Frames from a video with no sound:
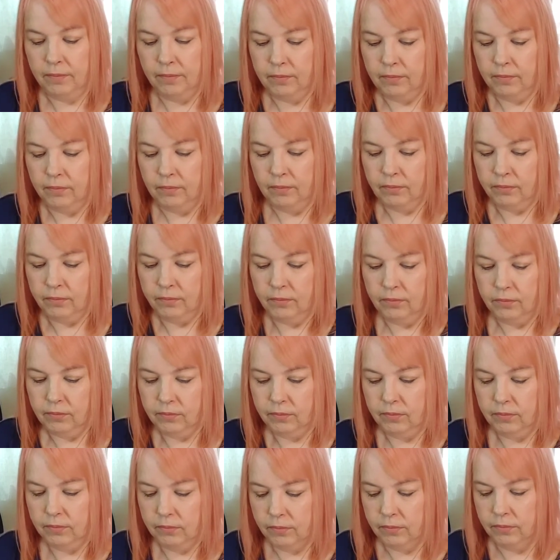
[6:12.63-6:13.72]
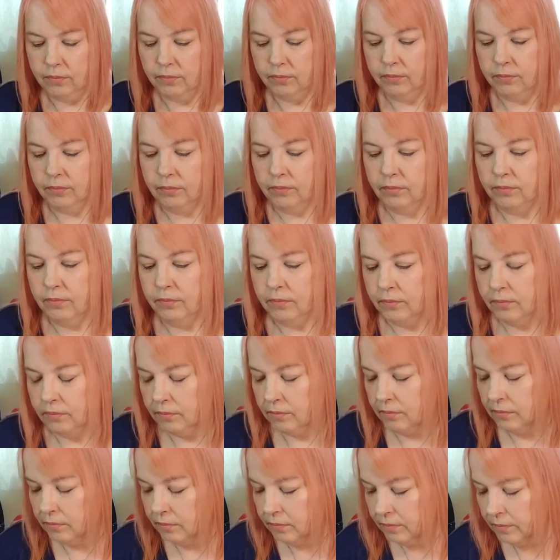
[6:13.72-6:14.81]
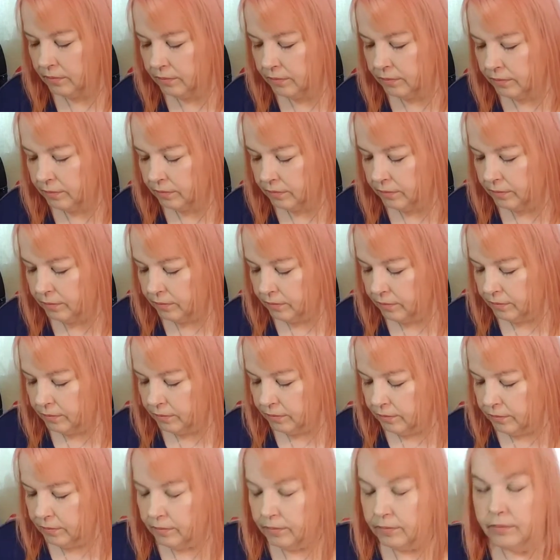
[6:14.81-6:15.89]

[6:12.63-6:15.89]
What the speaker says: [no speech]